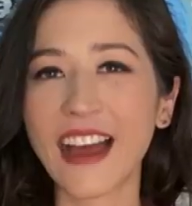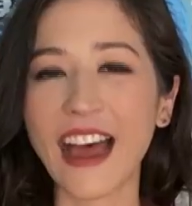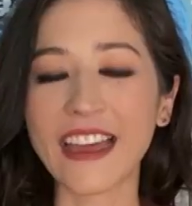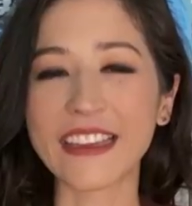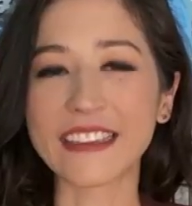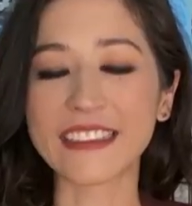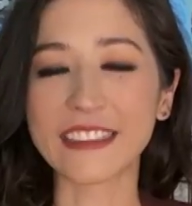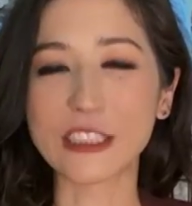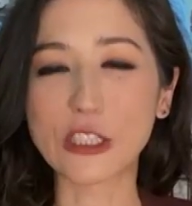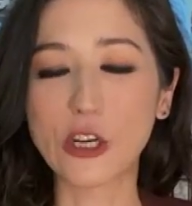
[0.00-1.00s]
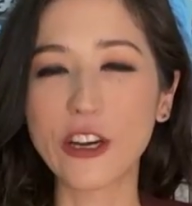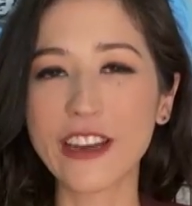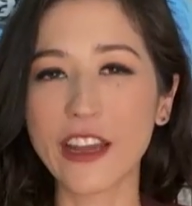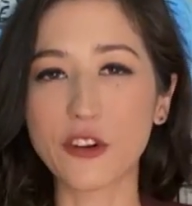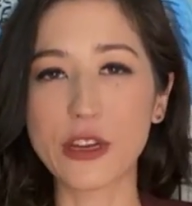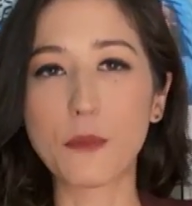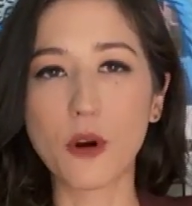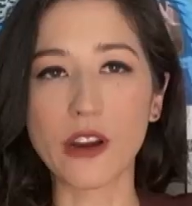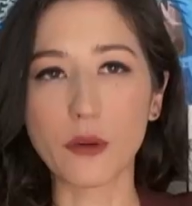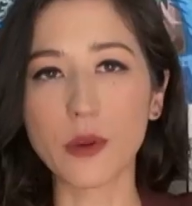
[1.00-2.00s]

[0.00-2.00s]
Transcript: I could not agree more.